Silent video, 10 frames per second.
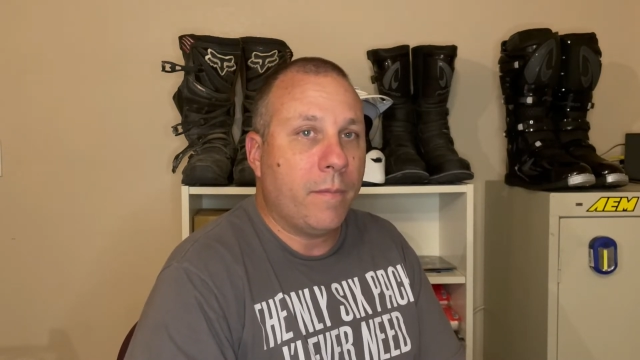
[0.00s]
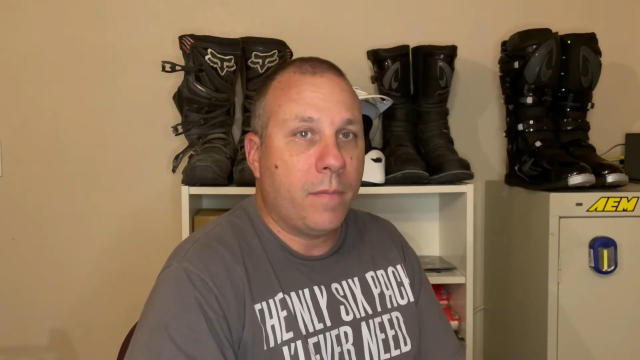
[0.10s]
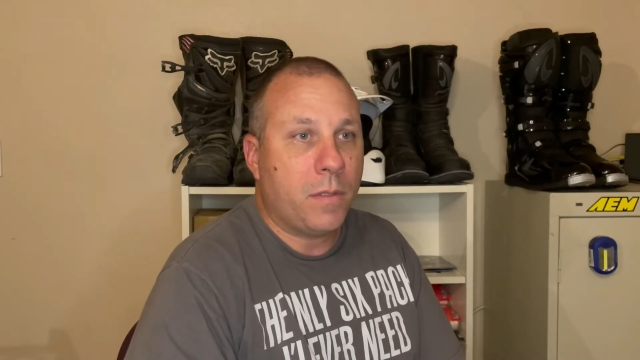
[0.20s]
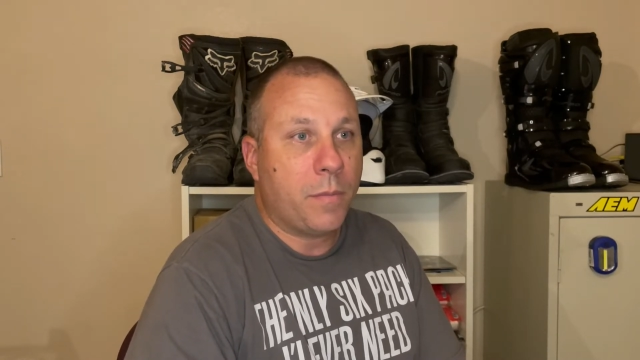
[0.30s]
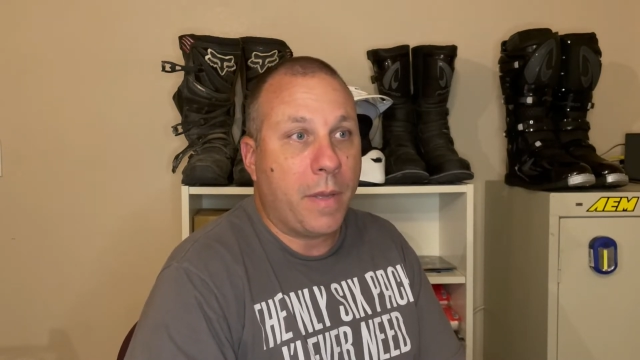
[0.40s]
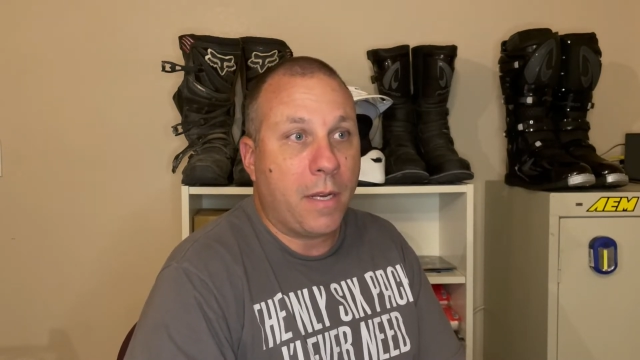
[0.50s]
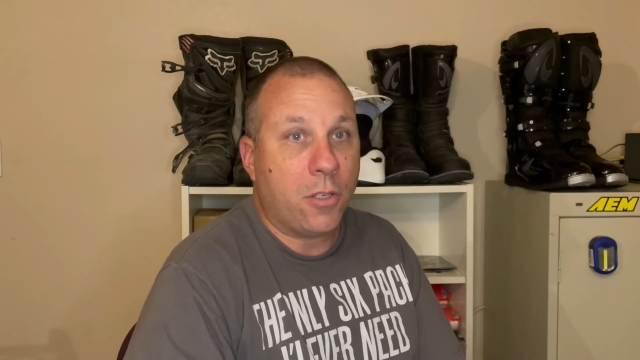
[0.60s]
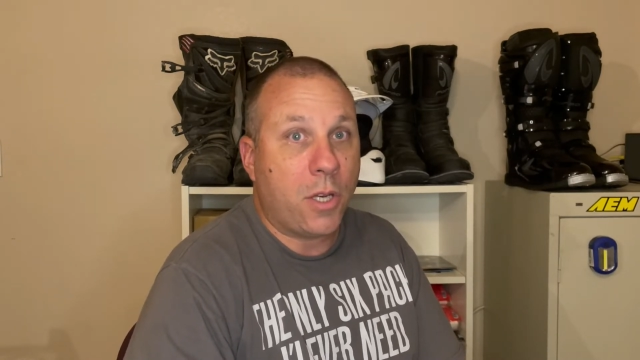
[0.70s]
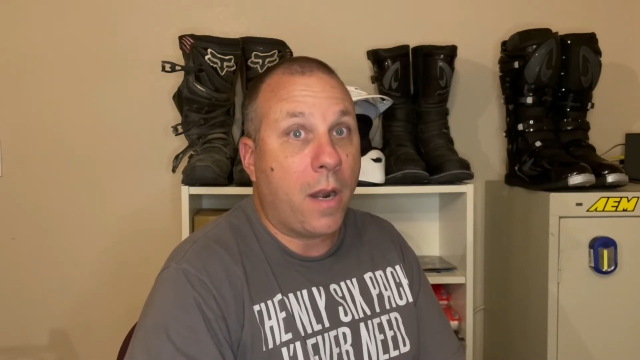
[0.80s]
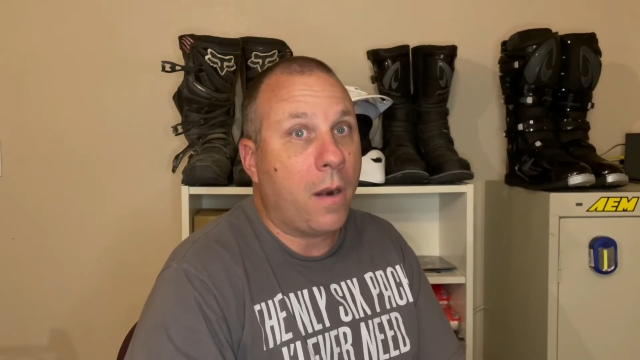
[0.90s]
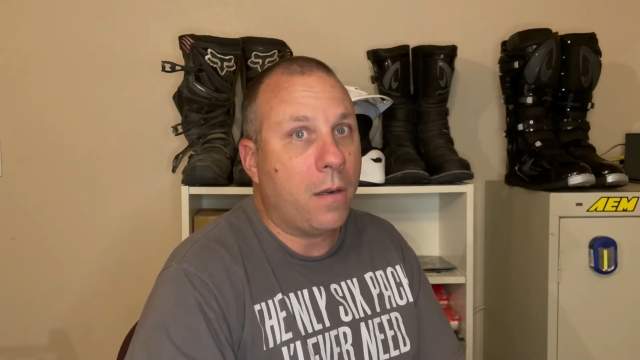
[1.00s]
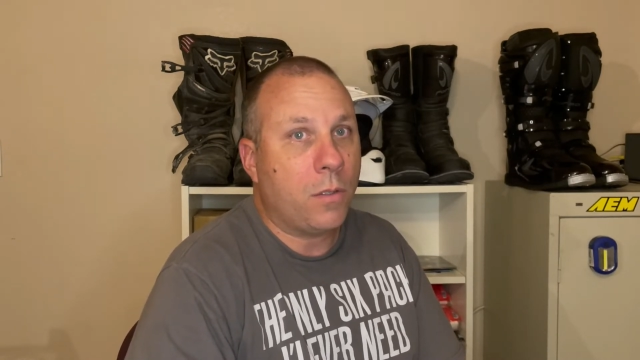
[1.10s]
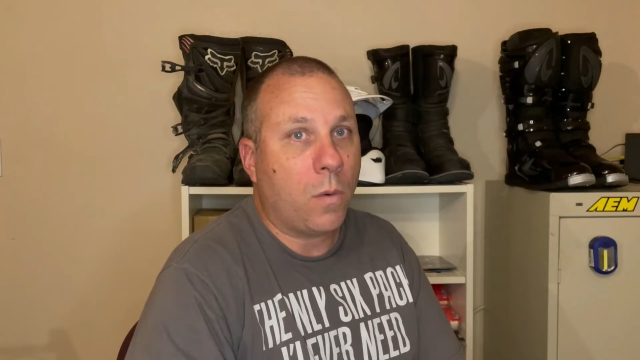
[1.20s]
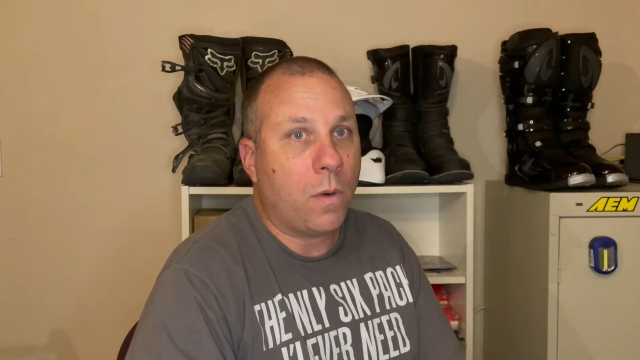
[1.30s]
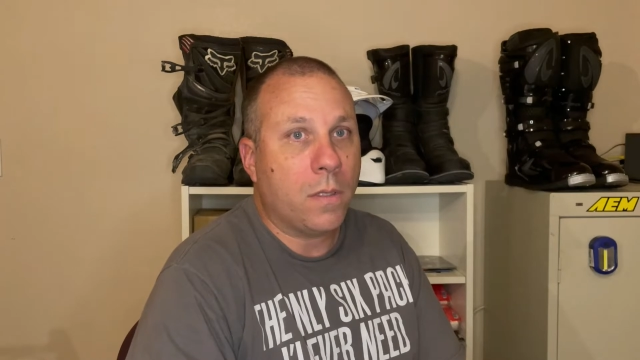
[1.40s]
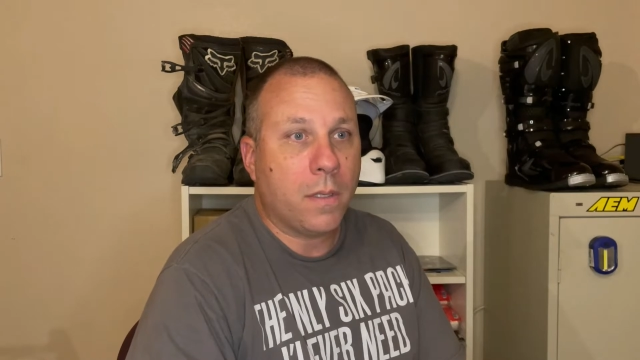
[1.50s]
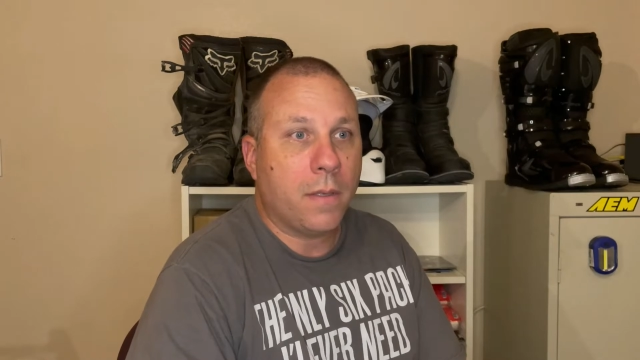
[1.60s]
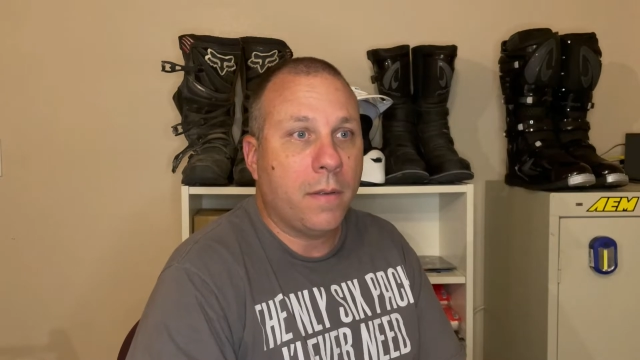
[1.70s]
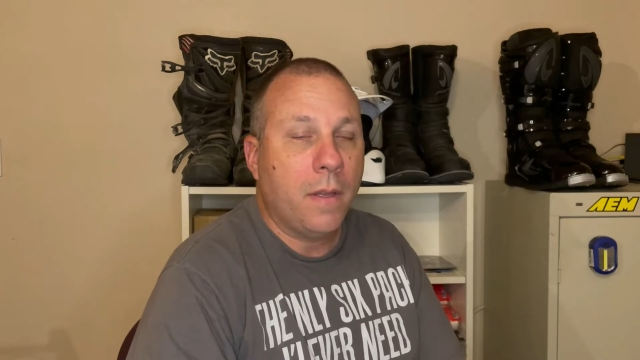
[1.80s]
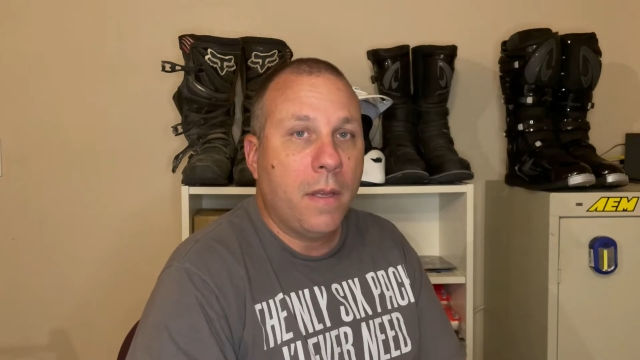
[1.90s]
It's been a chore
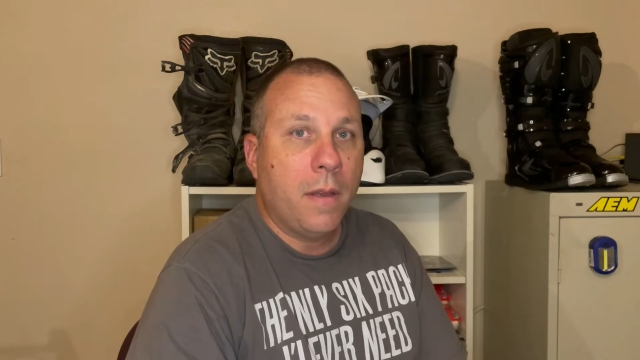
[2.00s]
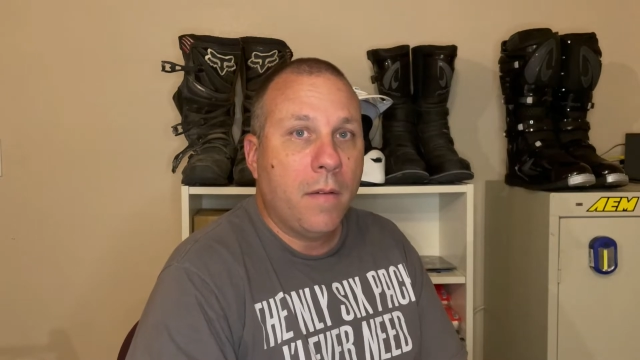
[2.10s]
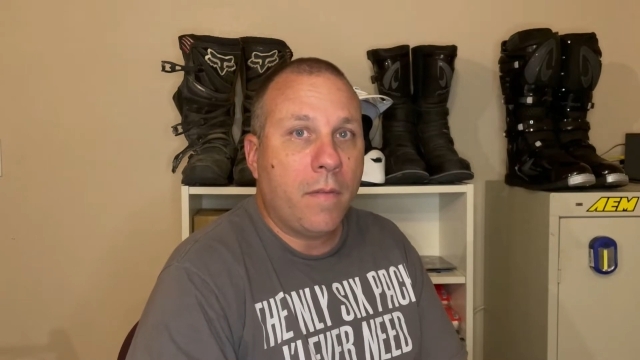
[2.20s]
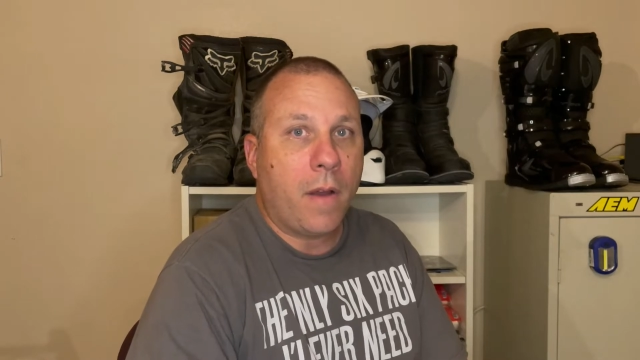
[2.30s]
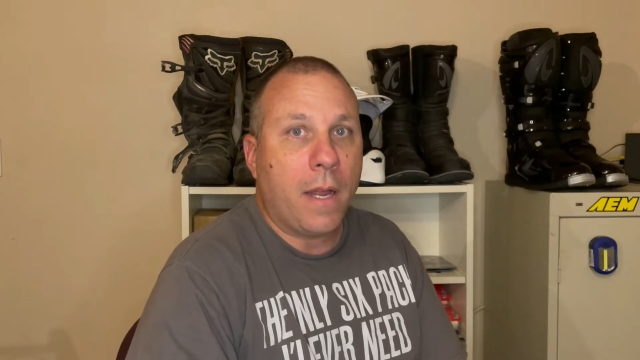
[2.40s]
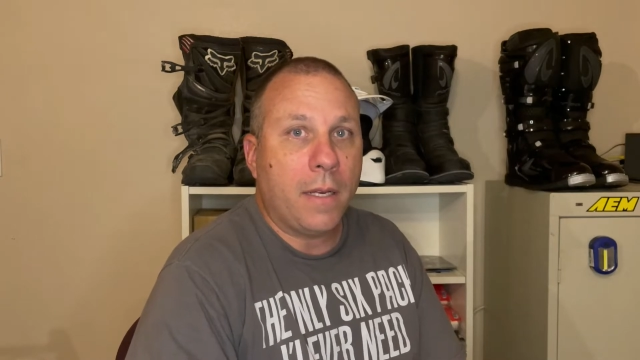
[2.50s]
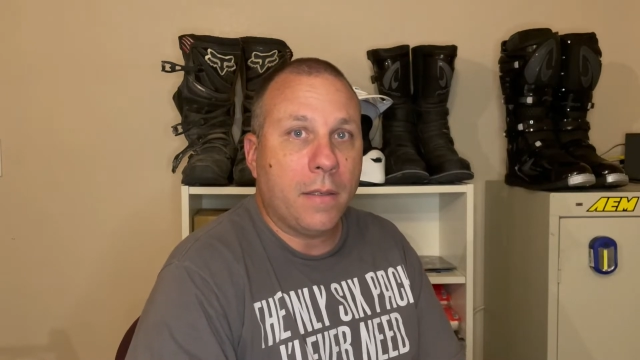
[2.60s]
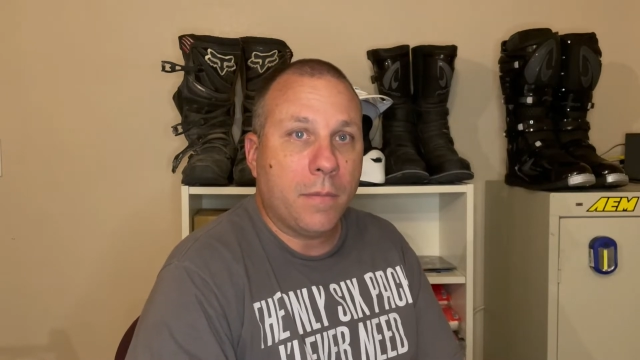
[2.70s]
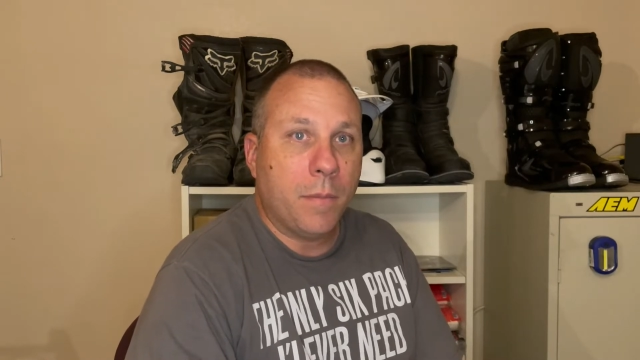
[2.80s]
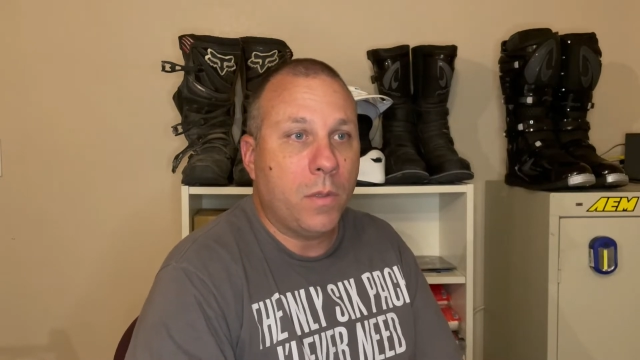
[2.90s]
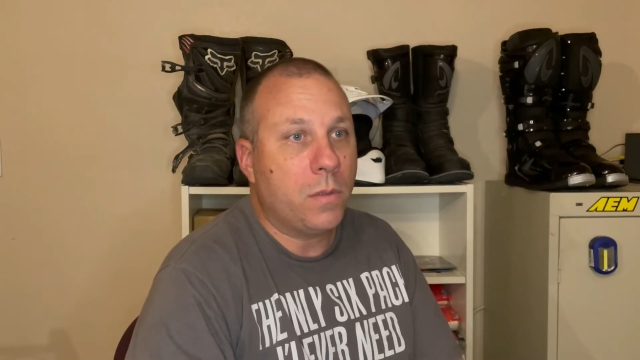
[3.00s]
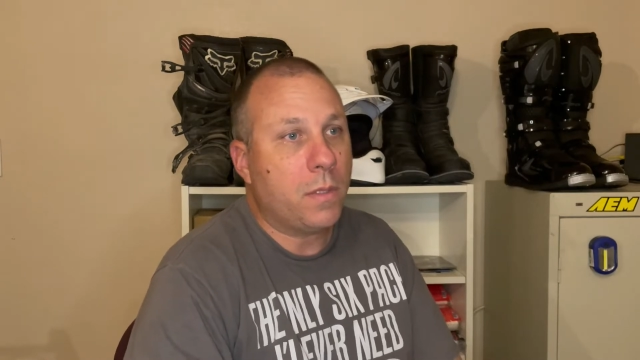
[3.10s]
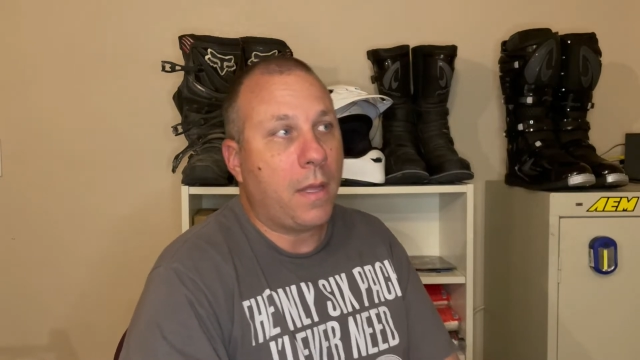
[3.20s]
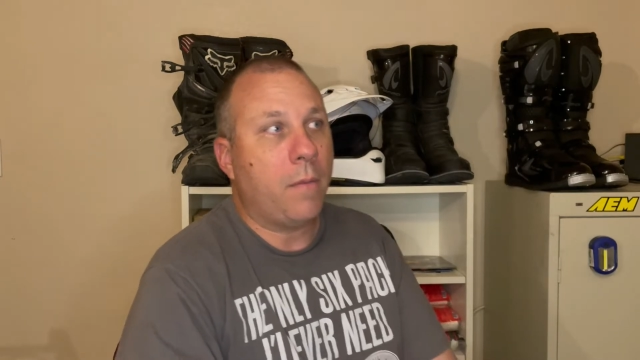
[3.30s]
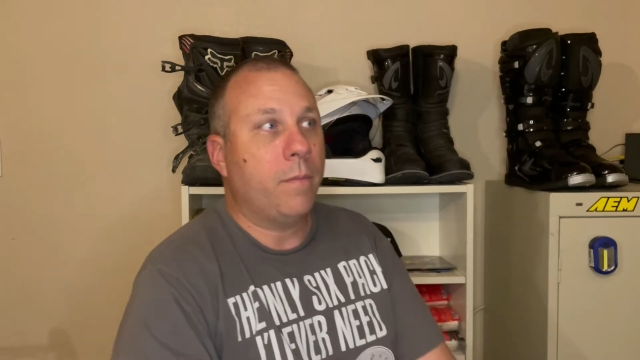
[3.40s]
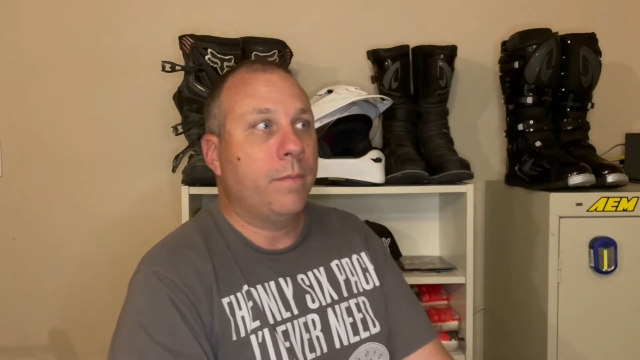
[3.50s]
to find boots that